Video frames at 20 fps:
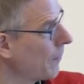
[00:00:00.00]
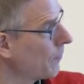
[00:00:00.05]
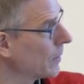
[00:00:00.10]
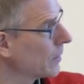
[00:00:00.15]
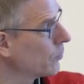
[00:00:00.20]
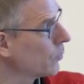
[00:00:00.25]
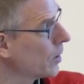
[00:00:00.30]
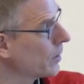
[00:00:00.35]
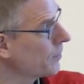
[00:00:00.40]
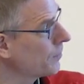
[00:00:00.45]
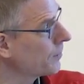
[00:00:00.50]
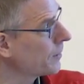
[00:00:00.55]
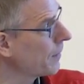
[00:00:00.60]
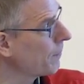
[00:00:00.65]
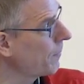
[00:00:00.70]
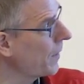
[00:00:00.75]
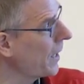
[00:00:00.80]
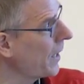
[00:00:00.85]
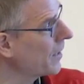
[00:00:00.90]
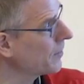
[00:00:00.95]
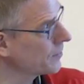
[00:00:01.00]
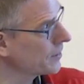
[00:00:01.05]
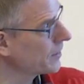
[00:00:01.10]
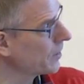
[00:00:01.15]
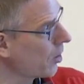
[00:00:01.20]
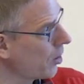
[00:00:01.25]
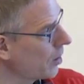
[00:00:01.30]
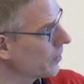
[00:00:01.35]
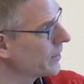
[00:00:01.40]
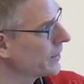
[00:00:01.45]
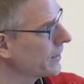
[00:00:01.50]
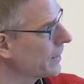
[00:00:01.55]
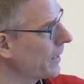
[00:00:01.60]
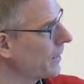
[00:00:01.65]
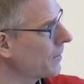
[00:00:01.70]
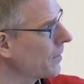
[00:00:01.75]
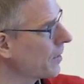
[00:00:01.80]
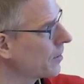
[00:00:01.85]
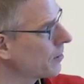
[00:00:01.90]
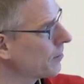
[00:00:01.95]
But once they pass and all the
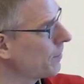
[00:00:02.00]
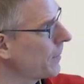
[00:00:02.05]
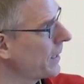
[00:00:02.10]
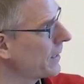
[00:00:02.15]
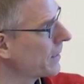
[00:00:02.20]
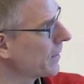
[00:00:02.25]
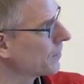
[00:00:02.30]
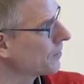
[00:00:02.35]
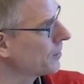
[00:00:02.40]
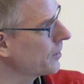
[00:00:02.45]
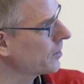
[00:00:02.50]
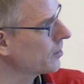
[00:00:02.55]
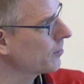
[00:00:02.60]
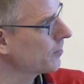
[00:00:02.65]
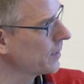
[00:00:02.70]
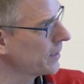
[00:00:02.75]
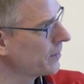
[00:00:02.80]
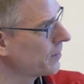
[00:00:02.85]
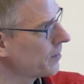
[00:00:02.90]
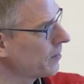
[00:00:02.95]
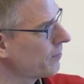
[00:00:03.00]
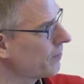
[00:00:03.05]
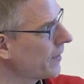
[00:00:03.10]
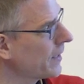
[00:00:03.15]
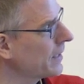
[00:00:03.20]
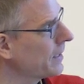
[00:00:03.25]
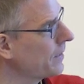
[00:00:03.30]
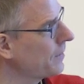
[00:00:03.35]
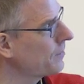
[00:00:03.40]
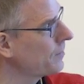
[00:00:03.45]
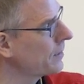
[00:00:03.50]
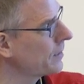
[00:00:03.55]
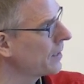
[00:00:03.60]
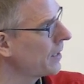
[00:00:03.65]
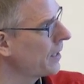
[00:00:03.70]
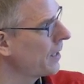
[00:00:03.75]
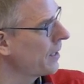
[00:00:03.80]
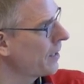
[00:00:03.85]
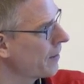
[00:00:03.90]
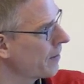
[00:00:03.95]
data is made accessible in this very easy